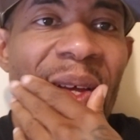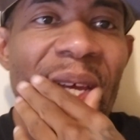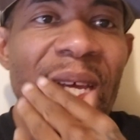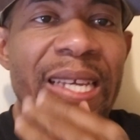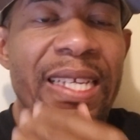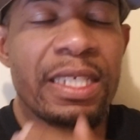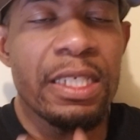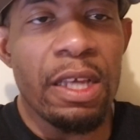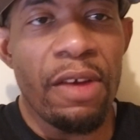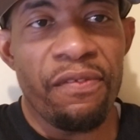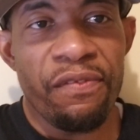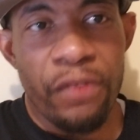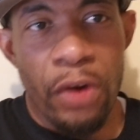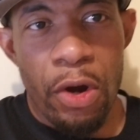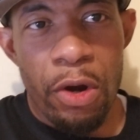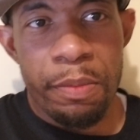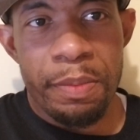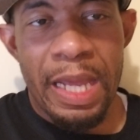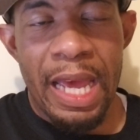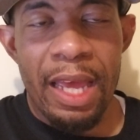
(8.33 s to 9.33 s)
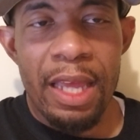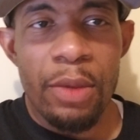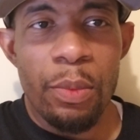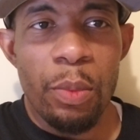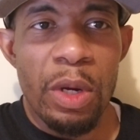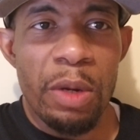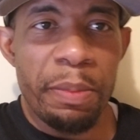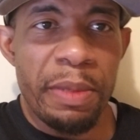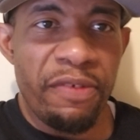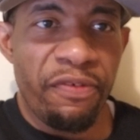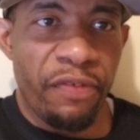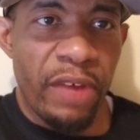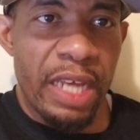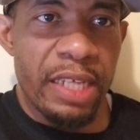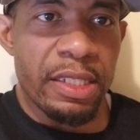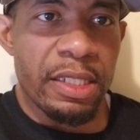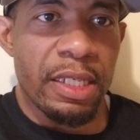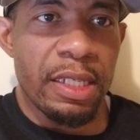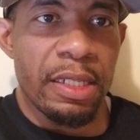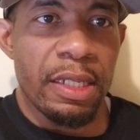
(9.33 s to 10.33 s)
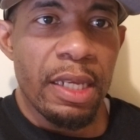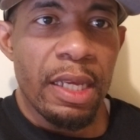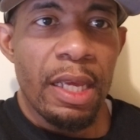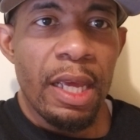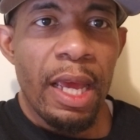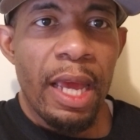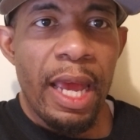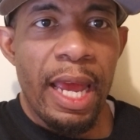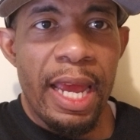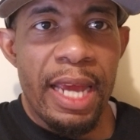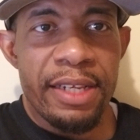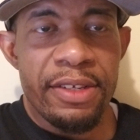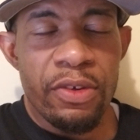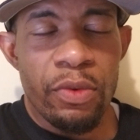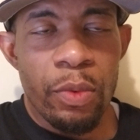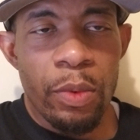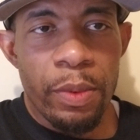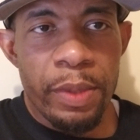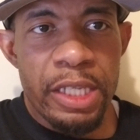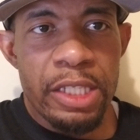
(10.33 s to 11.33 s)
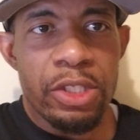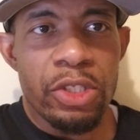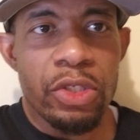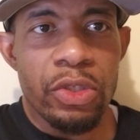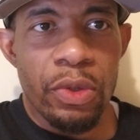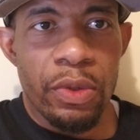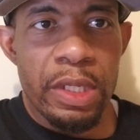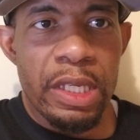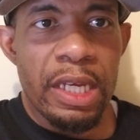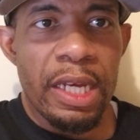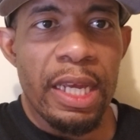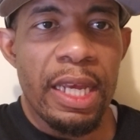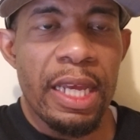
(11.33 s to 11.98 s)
and he's confirmed that he will be facing Andy Ruiz Jr.